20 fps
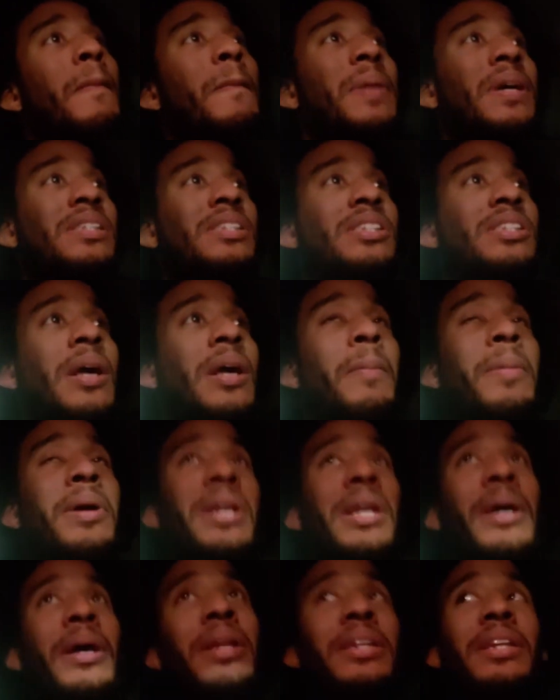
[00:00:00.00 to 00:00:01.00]
But some
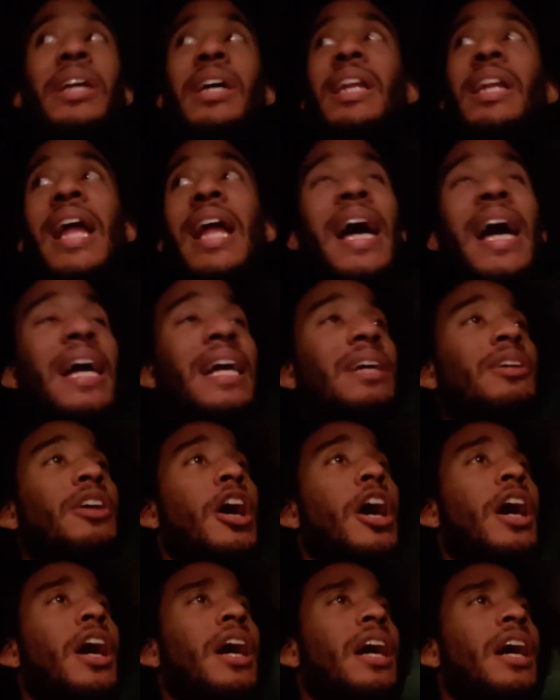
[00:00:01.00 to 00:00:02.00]
of the
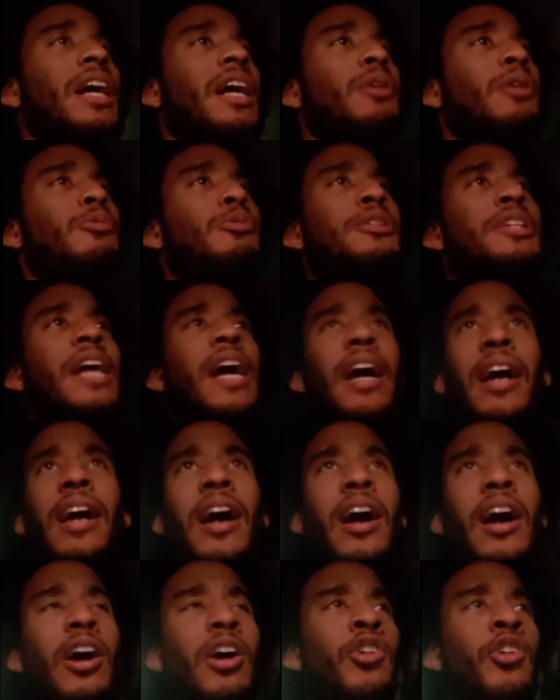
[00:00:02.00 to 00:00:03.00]
it was like
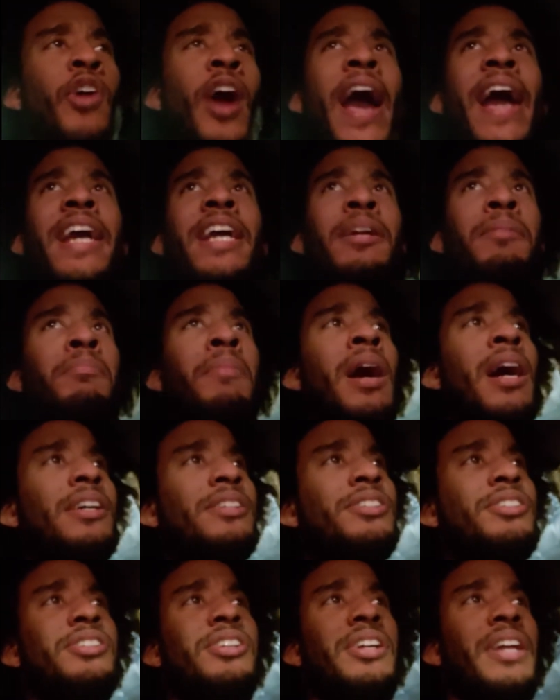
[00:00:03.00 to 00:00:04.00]
a Kraken
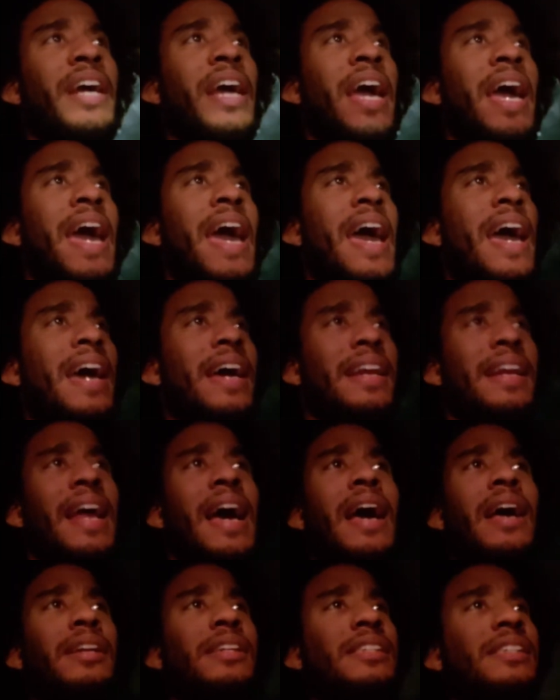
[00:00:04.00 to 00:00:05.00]
monster they had.
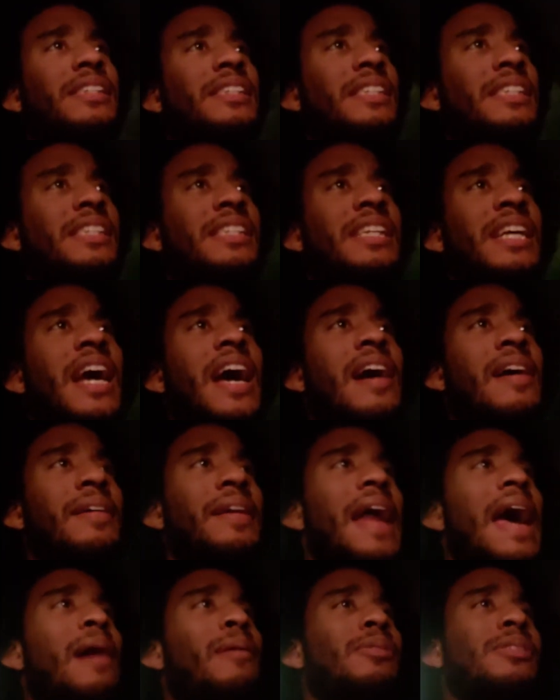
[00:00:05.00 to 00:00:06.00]
Nah, the CGI
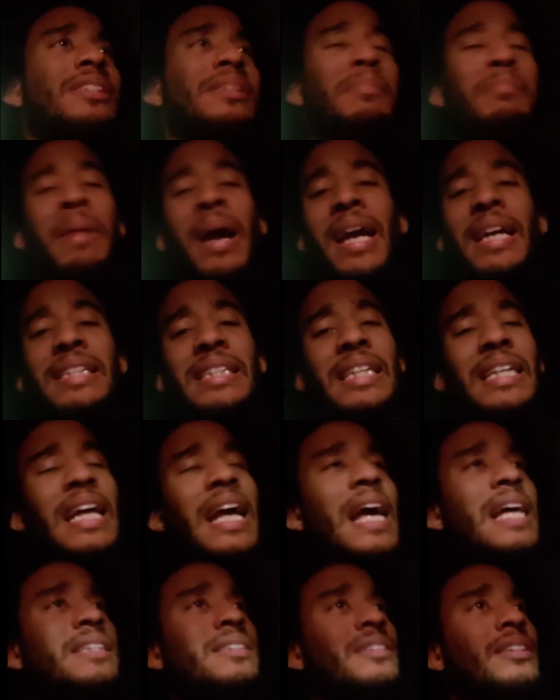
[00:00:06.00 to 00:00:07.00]
on that was amazing.
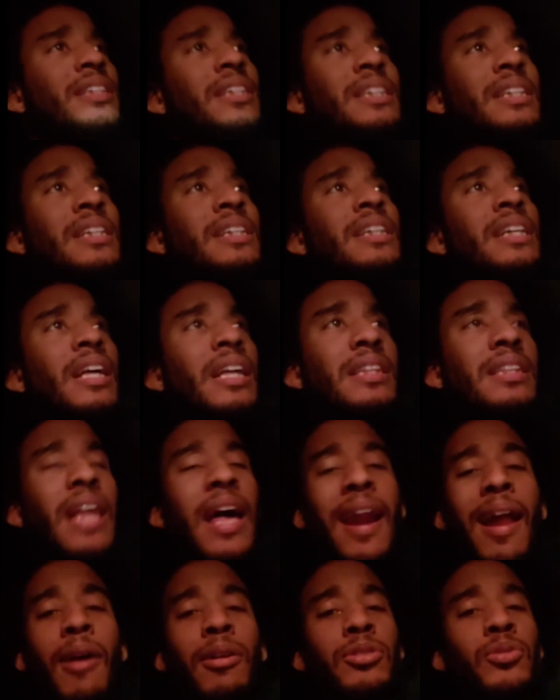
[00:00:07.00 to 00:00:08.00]
I
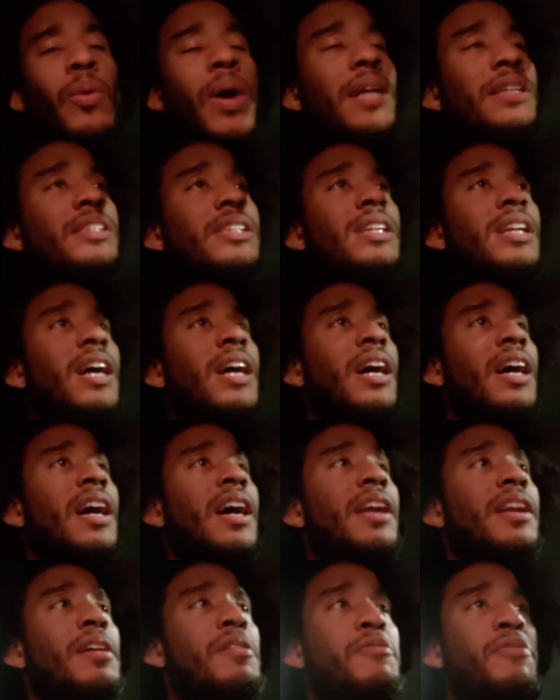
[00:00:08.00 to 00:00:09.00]
thought I was watching
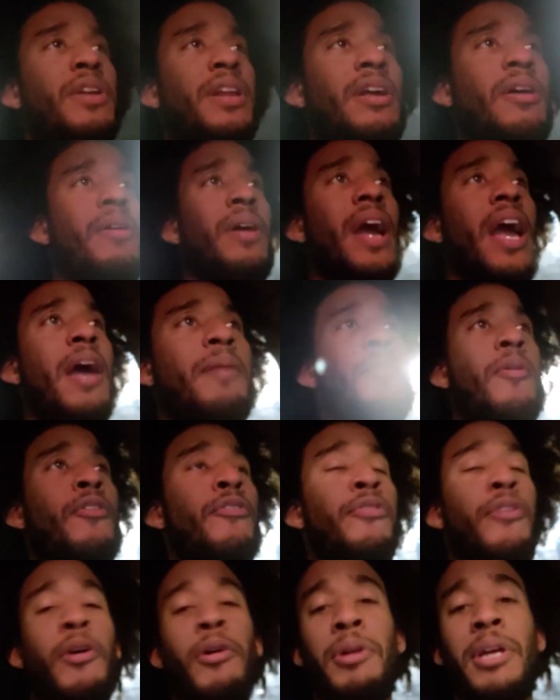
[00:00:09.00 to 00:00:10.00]
the video game
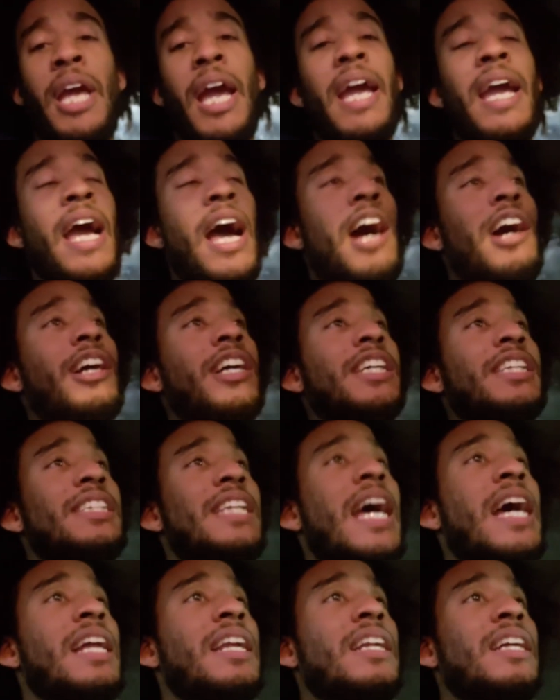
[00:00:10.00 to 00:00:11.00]
on 4K, how good
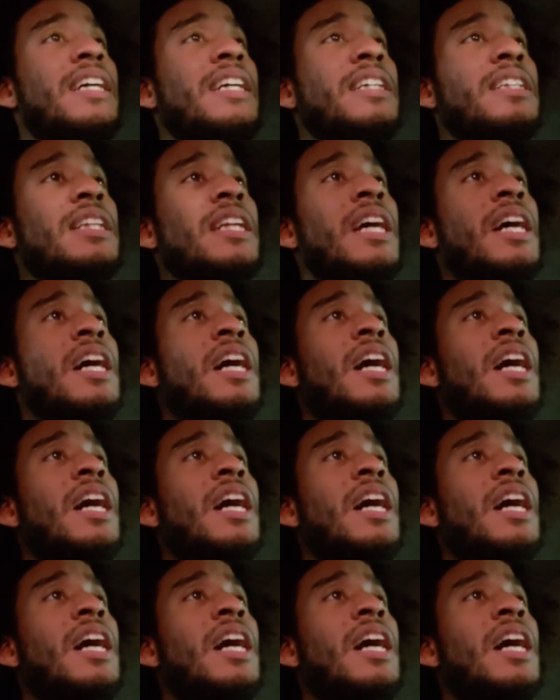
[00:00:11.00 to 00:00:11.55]
that looked.